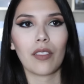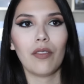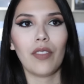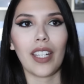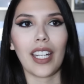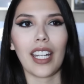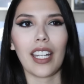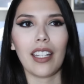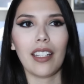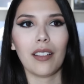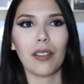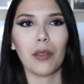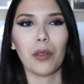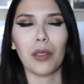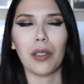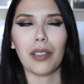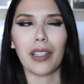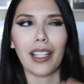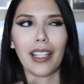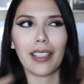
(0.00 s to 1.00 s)
fitted,
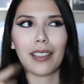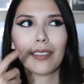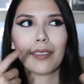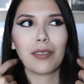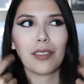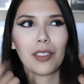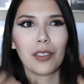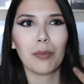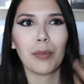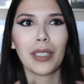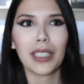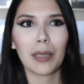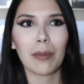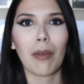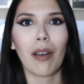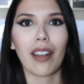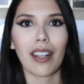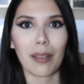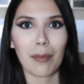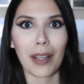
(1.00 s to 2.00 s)
or like put
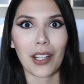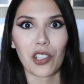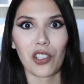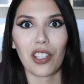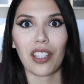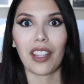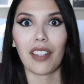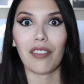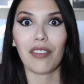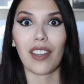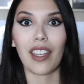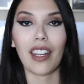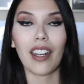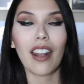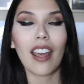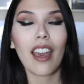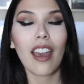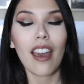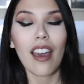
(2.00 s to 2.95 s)
them on to make sure that they fit,